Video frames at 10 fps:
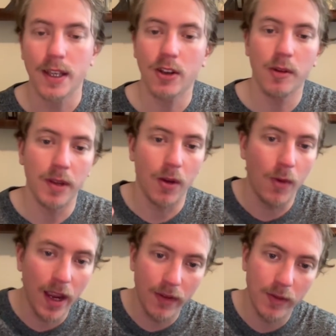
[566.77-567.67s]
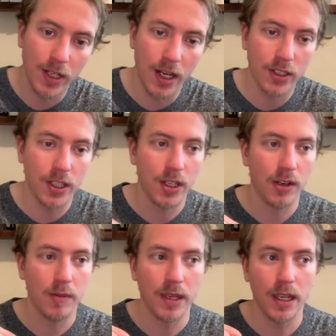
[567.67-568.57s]
It could be a wife objection. It
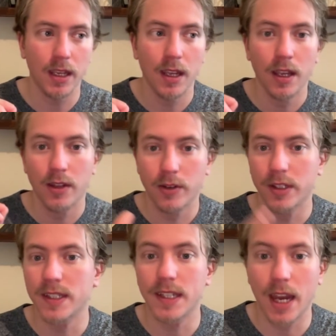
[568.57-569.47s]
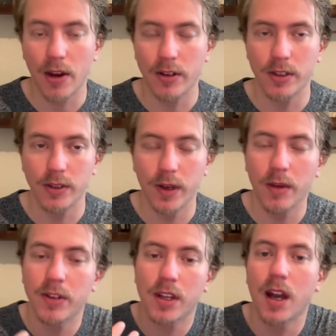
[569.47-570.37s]
could be they're just scared to do
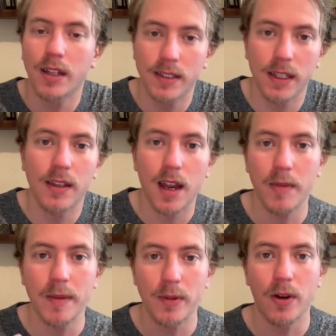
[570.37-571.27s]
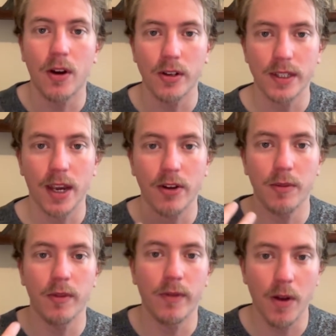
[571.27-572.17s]
it, which honestly a lot of people are scared to
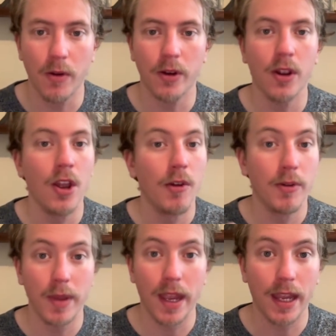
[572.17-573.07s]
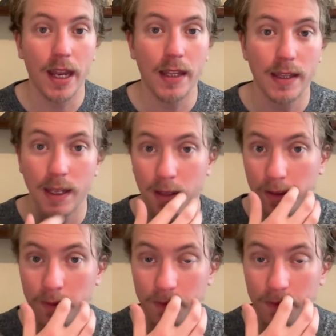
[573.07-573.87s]
move forward with paying anything.